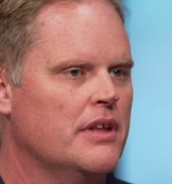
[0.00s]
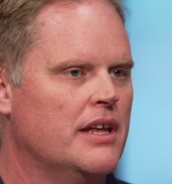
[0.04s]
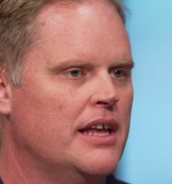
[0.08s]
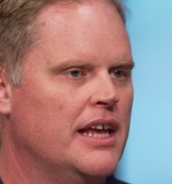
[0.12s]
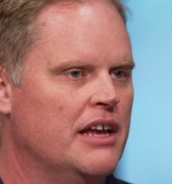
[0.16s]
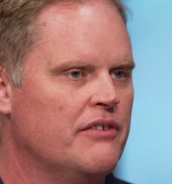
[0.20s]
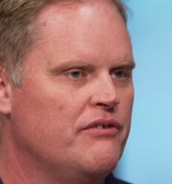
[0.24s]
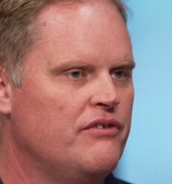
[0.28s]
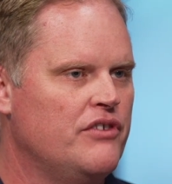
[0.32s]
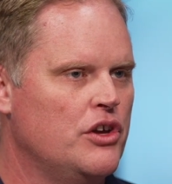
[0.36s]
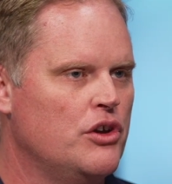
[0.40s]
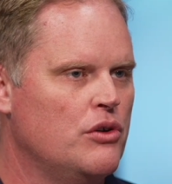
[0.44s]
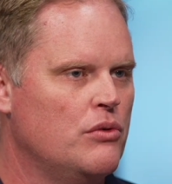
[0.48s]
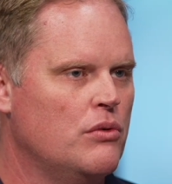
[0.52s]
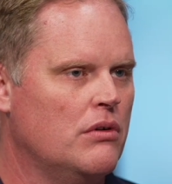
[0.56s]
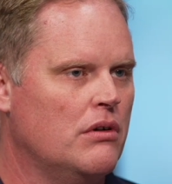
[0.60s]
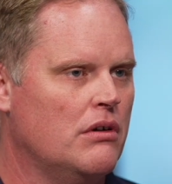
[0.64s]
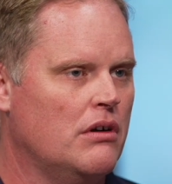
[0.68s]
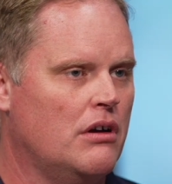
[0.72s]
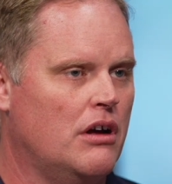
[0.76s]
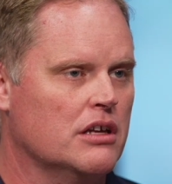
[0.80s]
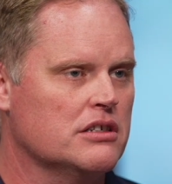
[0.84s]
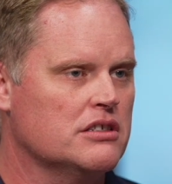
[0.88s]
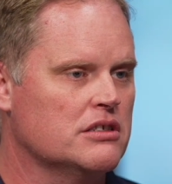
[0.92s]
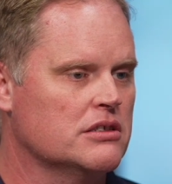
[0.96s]
If you
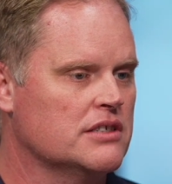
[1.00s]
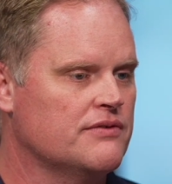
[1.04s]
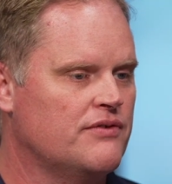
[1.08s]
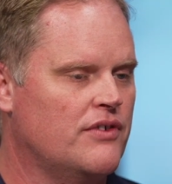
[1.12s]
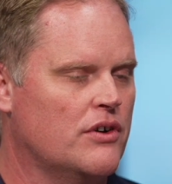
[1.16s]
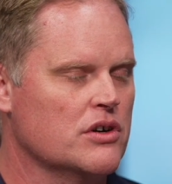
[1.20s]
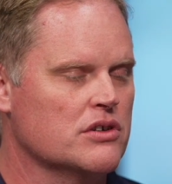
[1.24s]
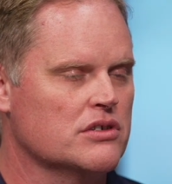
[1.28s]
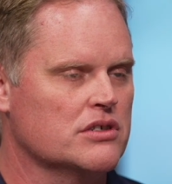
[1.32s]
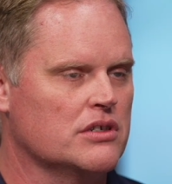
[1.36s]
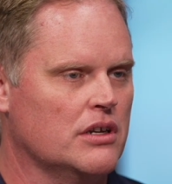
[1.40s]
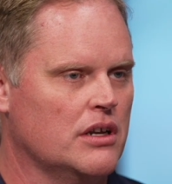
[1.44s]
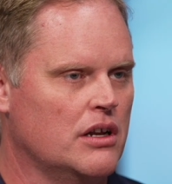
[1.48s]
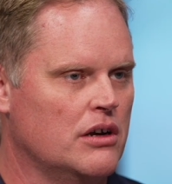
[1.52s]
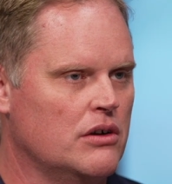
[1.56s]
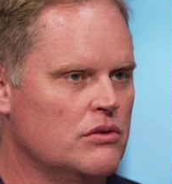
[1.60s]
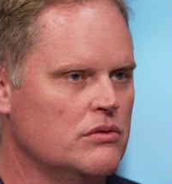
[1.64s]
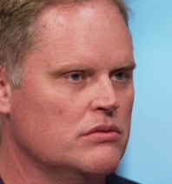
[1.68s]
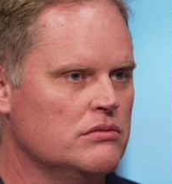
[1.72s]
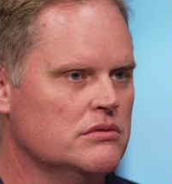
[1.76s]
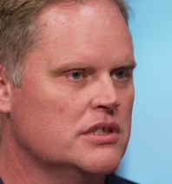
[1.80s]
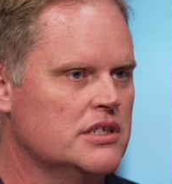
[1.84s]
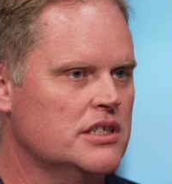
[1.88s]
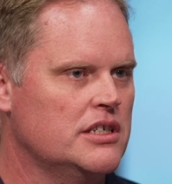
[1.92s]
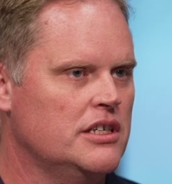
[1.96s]
also, as far as
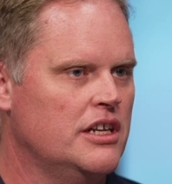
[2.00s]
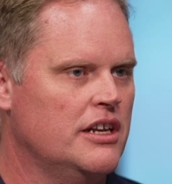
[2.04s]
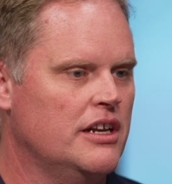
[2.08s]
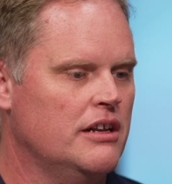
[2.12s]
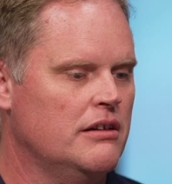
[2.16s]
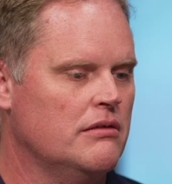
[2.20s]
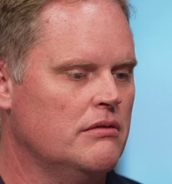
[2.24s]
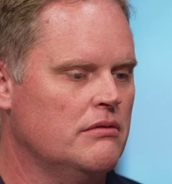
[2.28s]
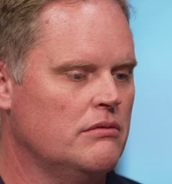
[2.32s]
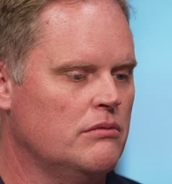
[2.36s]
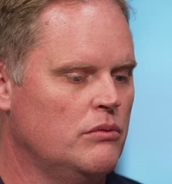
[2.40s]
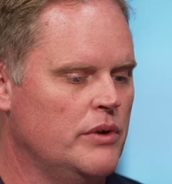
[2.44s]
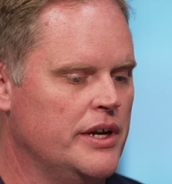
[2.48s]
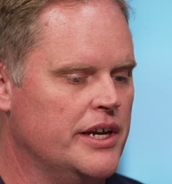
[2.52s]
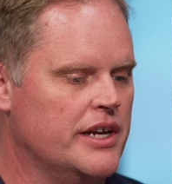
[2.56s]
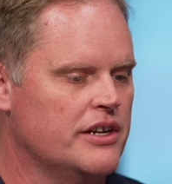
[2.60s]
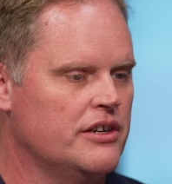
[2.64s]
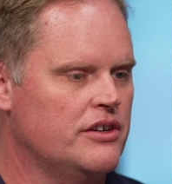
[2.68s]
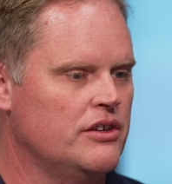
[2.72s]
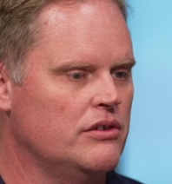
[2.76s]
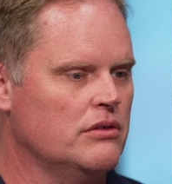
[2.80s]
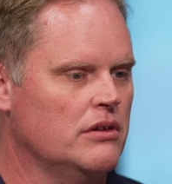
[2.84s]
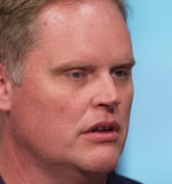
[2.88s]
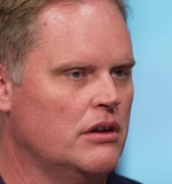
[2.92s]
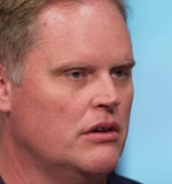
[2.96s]
loans, we
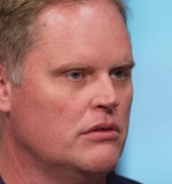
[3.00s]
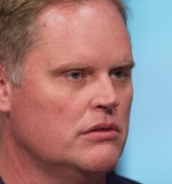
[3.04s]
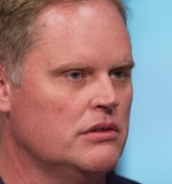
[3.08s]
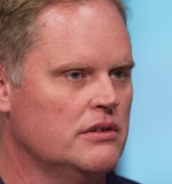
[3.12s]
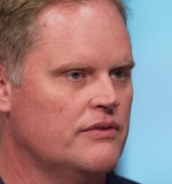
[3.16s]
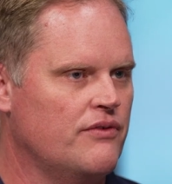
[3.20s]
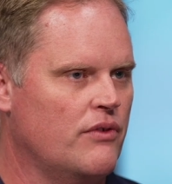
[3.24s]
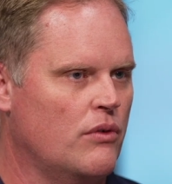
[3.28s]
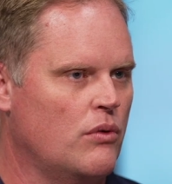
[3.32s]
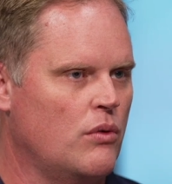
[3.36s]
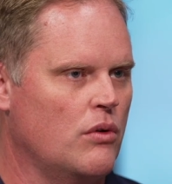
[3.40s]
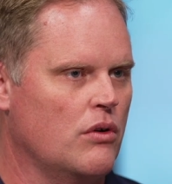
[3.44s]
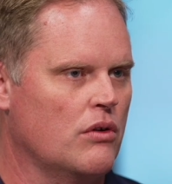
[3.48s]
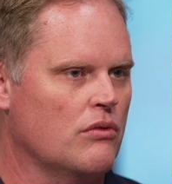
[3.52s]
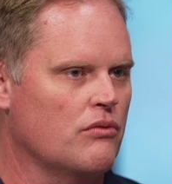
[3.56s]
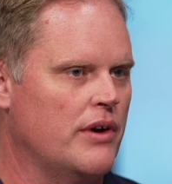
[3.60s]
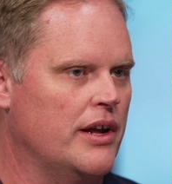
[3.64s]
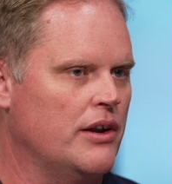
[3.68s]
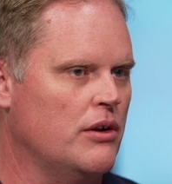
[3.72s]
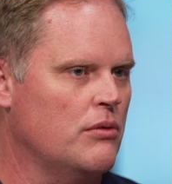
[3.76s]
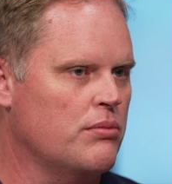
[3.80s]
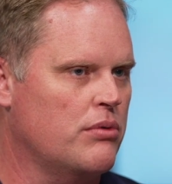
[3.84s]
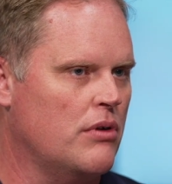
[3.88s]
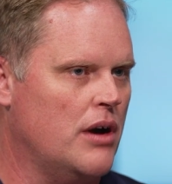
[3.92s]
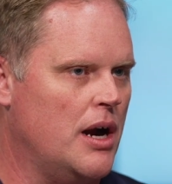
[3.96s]
can do loans for
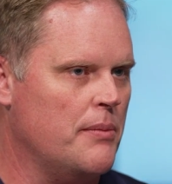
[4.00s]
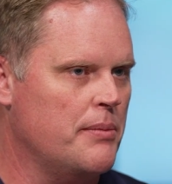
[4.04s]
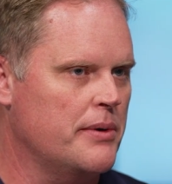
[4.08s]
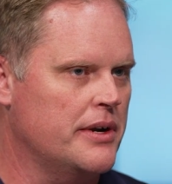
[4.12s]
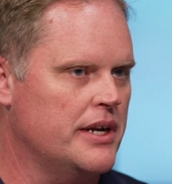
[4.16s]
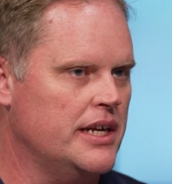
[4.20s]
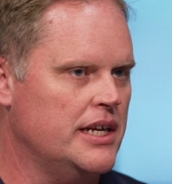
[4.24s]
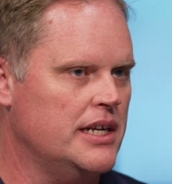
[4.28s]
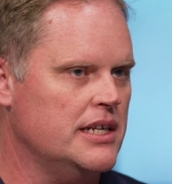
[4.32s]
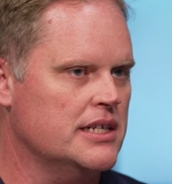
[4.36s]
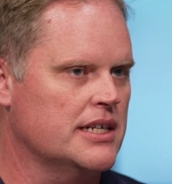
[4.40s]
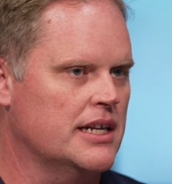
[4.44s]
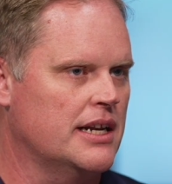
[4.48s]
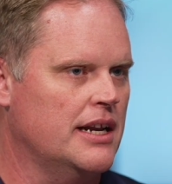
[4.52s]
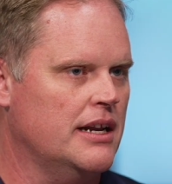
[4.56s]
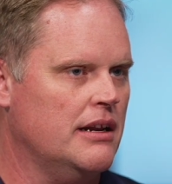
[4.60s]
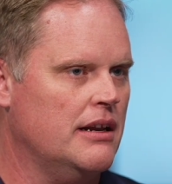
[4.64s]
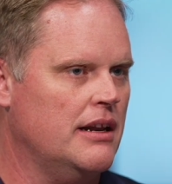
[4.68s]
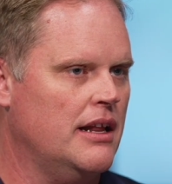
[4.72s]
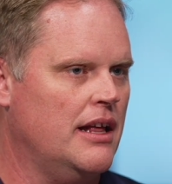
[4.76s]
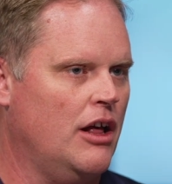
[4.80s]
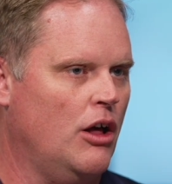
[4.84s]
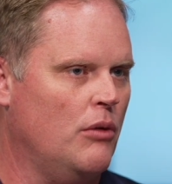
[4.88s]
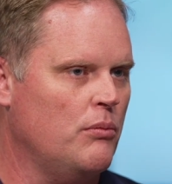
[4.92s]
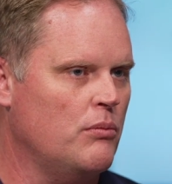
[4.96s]
rental properties and
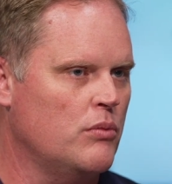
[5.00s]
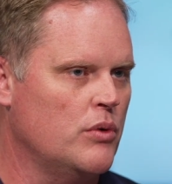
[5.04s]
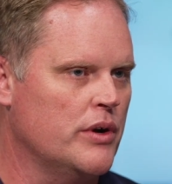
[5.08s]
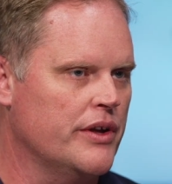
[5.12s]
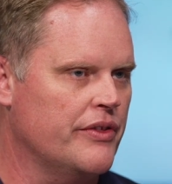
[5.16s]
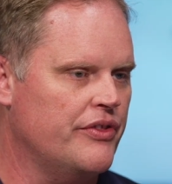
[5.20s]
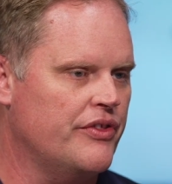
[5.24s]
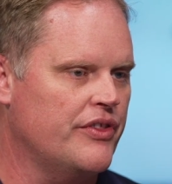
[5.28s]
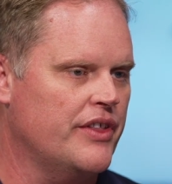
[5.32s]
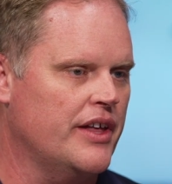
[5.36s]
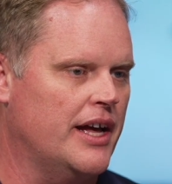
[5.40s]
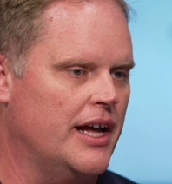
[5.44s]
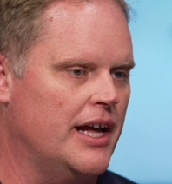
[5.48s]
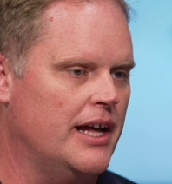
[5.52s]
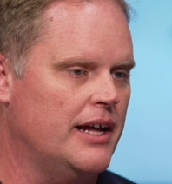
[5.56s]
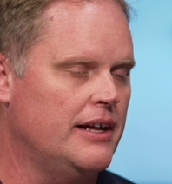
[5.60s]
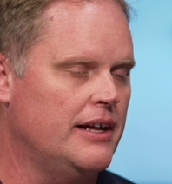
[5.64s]
help with